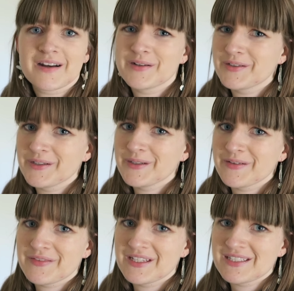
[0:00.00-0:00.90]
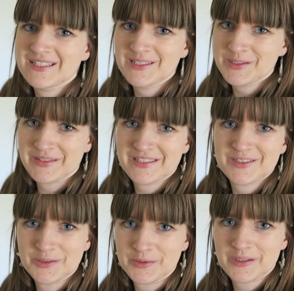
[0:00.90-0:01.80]
I don't know if this
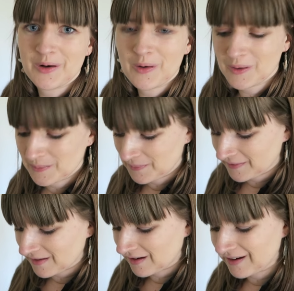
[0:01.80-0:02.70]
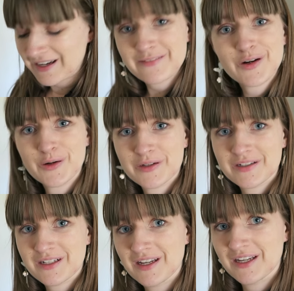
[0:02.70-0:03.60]
interests you at all, but I have
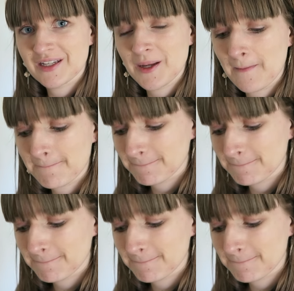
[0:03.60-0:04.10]
ordered a